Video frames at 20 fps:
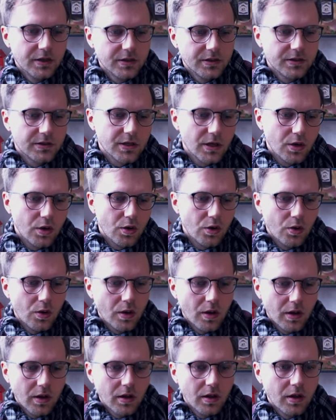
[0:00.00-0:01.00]

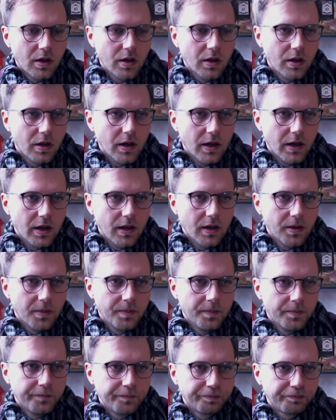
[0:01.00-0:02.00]
So,
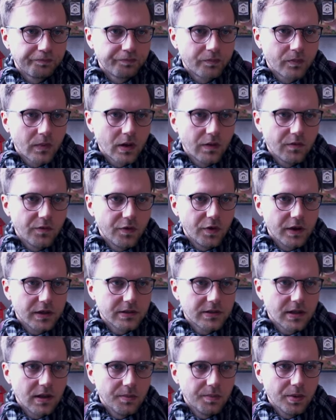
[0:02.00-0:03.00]
um, for
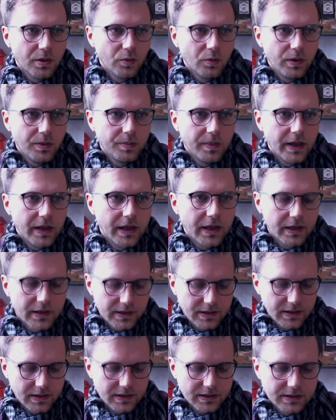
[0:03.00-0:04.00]
example, we make
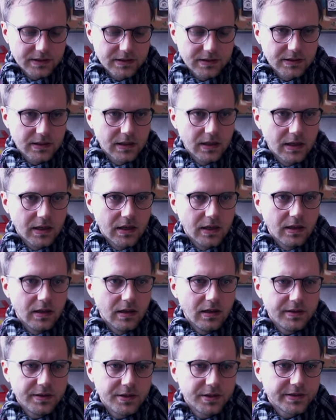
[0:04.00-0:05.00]
these,
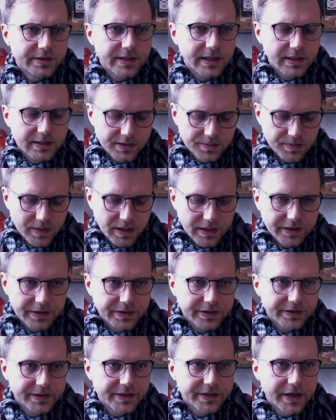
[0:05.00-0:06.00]
just let's make it
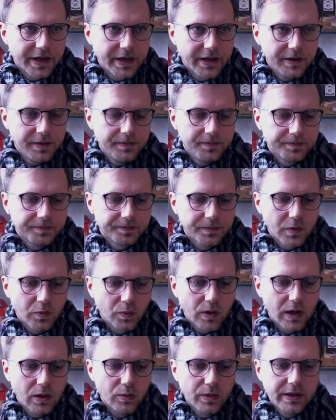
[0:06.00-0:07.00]
10
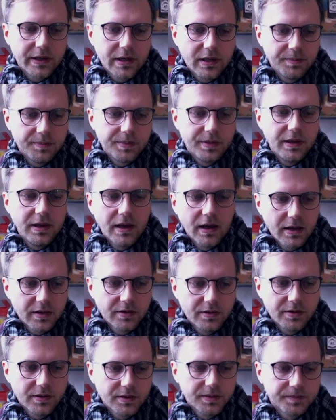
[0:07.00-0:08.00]
while we keep the
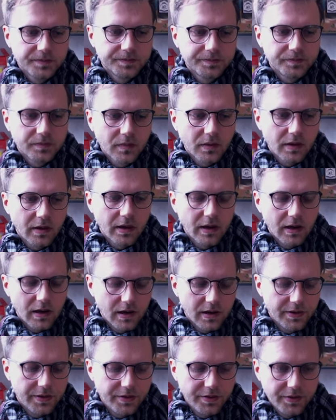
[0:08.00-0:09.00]
other the
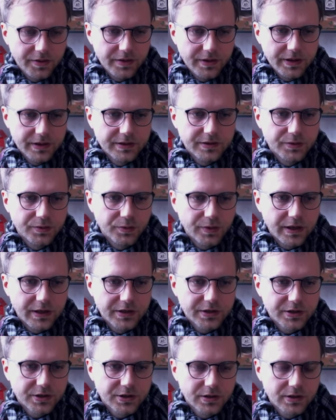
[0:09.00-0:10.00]
other
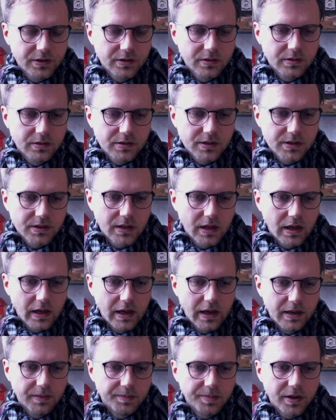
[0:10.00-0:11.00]
iterations
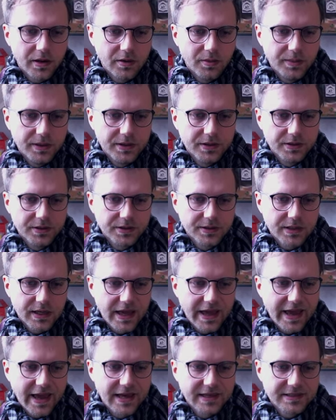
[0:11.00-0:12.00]
and parameters
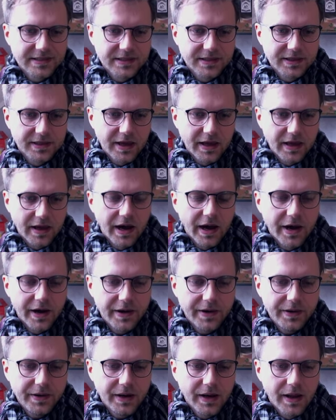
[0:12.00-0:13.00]
as they
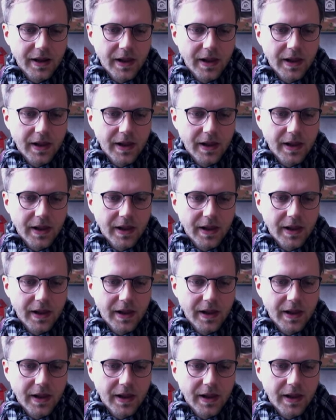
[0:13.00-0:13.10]
are.